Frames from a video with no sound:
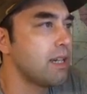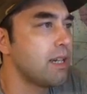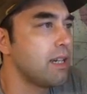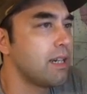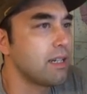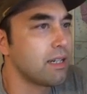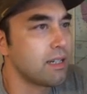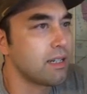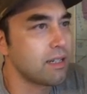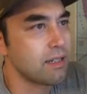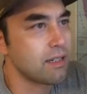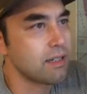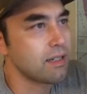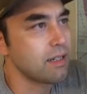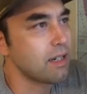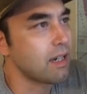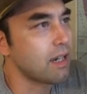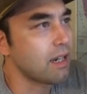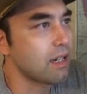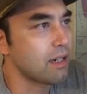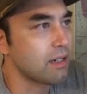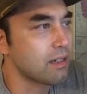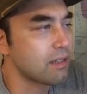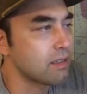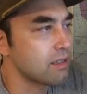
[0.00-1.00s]
And
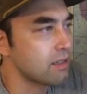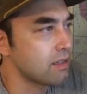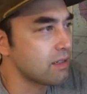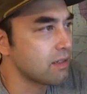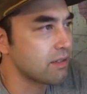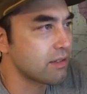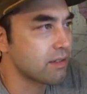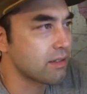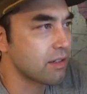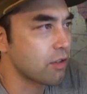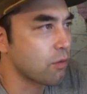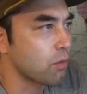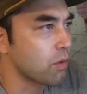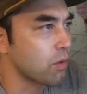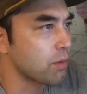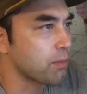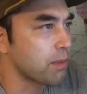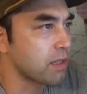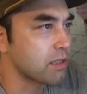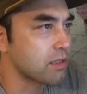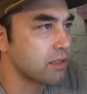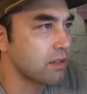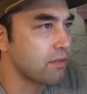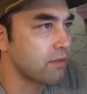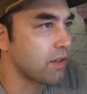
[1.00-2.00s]
yeah, here's another one.
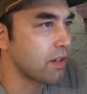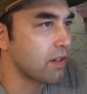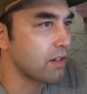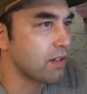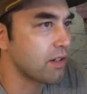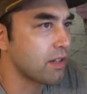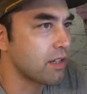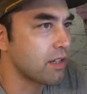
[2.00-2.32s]
Monte Verde